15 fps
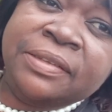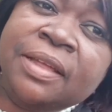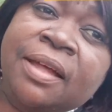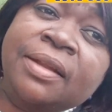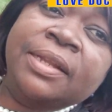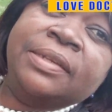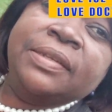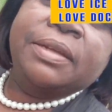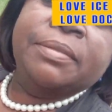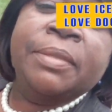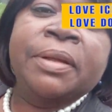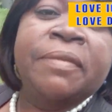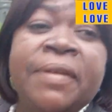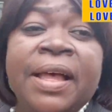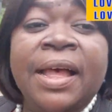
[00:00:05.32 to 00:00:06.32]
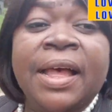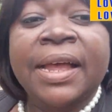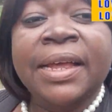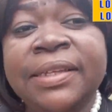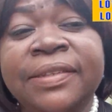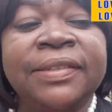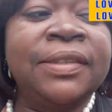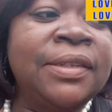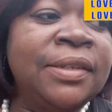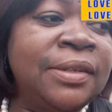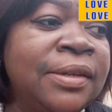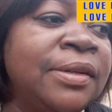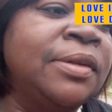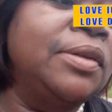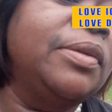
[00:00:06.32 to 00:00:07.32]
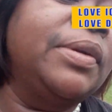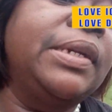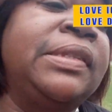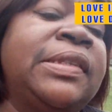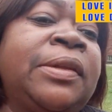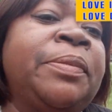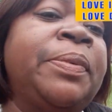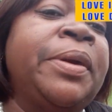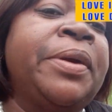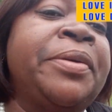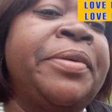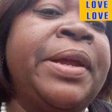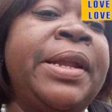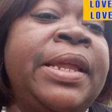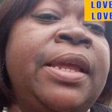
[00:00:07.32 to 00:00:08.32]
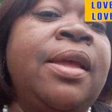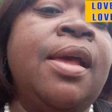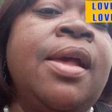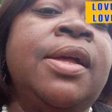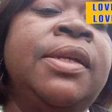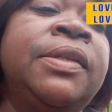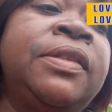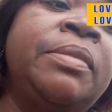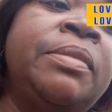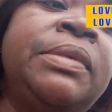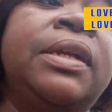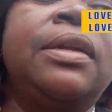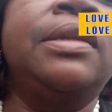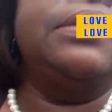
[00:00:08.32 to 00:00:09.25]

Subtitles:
to all the Team Love Eyes. Don't know it's set up already. So I'm telling